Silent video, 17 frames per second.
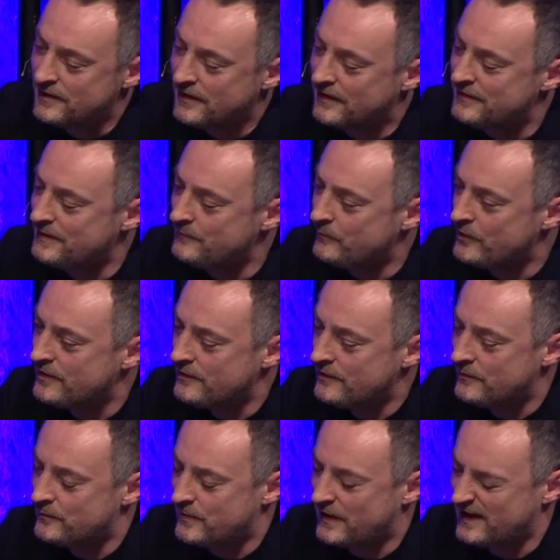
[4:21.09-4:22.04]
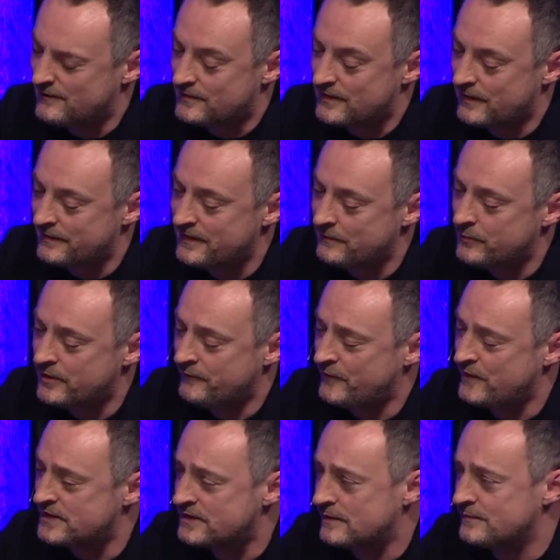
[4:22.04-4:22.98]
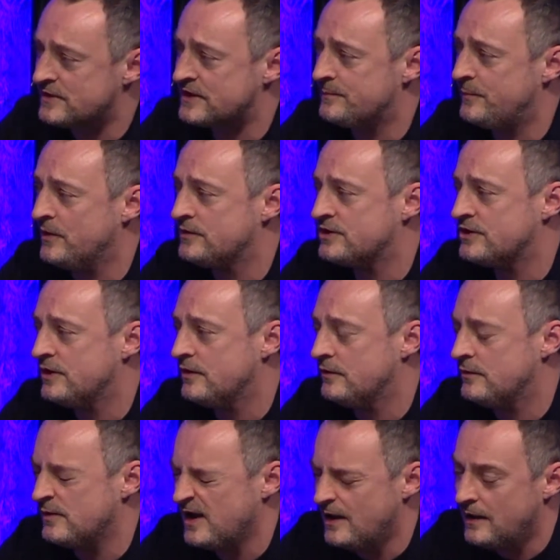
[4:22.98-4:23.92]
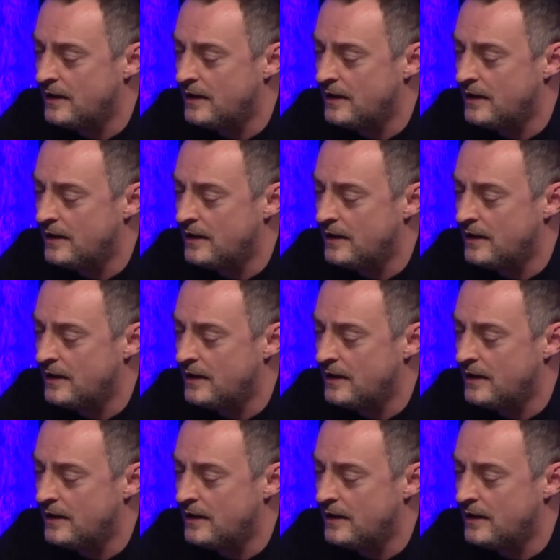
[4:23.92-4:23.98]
I think one of the first times I spoke to you